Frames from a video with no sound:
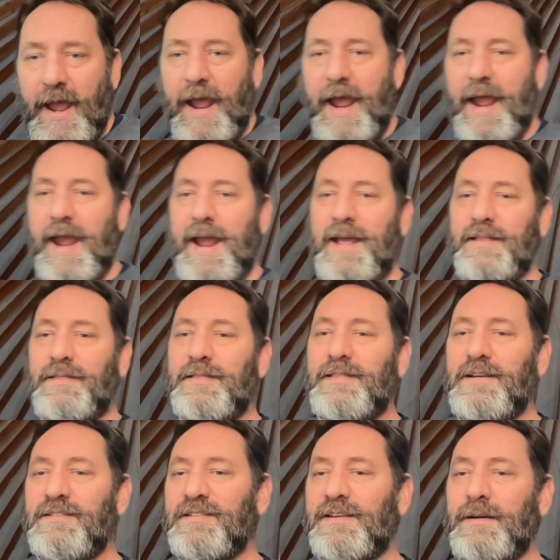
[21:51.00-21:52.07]
And
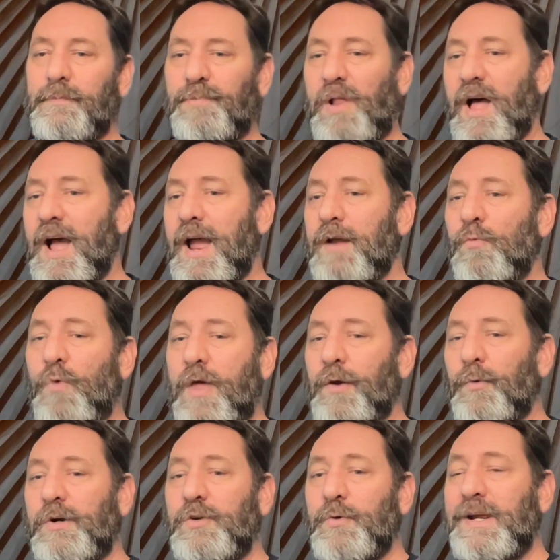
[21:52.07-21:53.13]
this can apply whether
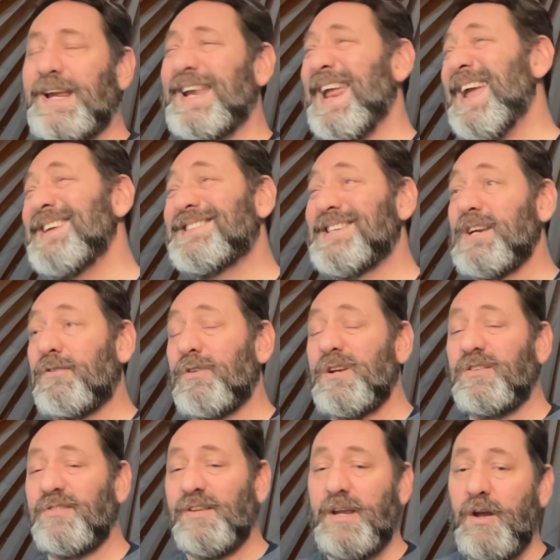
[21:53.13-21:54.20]
we're doing it
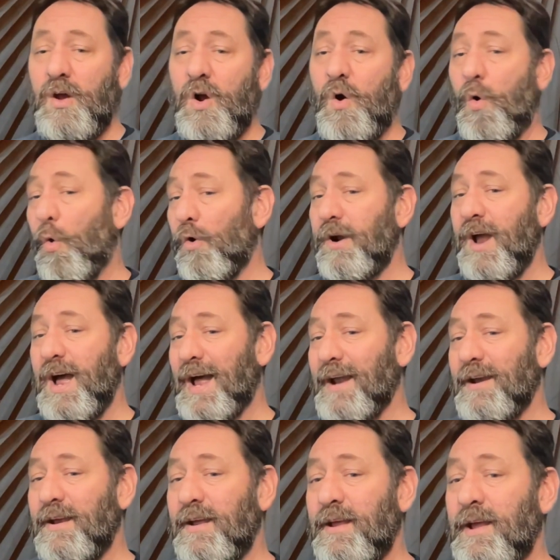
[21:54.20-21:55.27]
asynchronously or
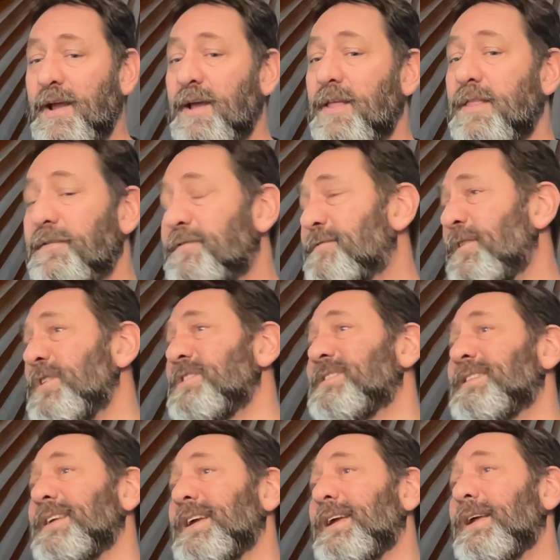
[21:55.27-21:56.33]
not. The first
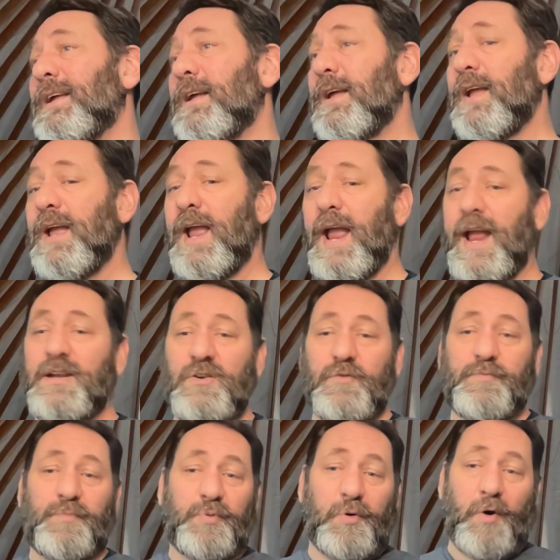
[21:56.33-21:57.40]
thing, and
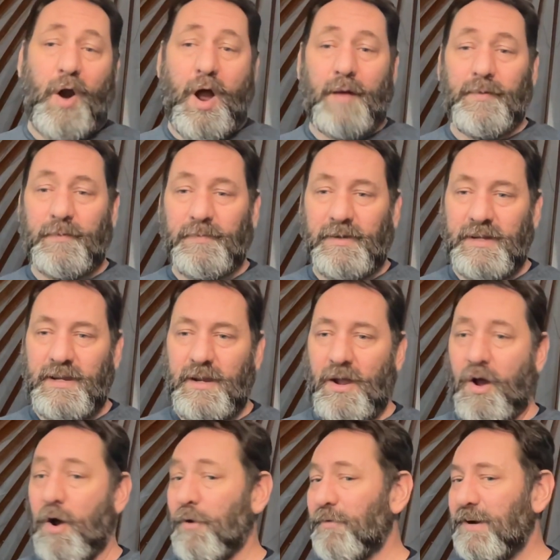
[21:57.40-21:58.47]
you've probably
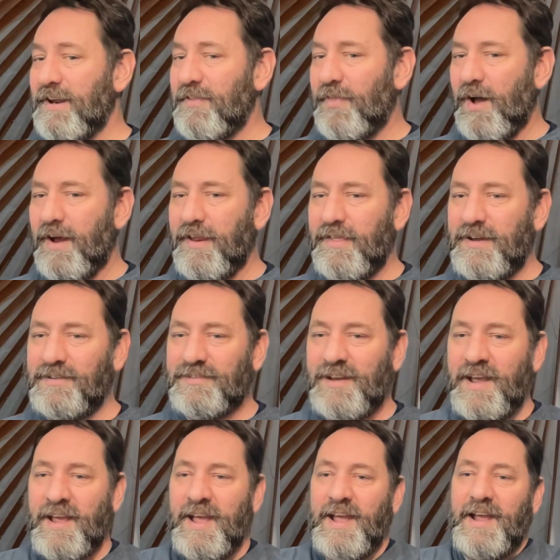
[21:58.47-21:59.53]
already thought of this,
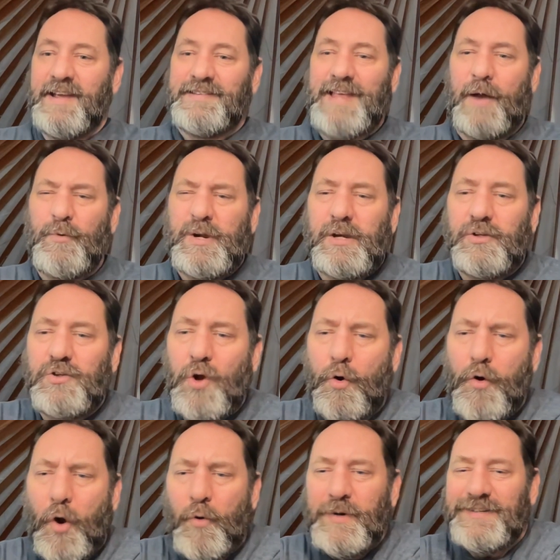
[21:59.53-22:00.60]
is that we
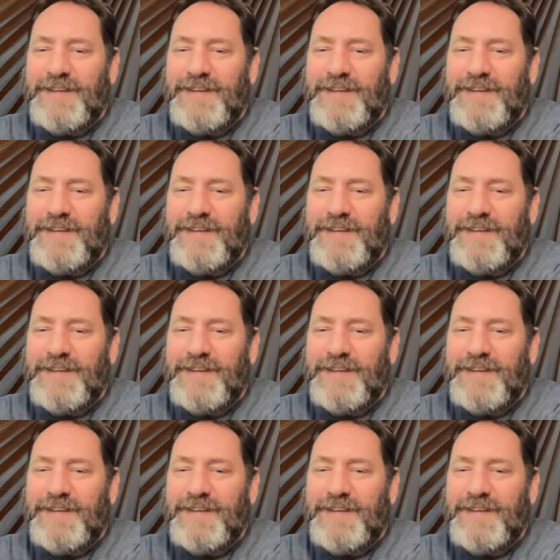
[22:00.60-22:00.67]
don't always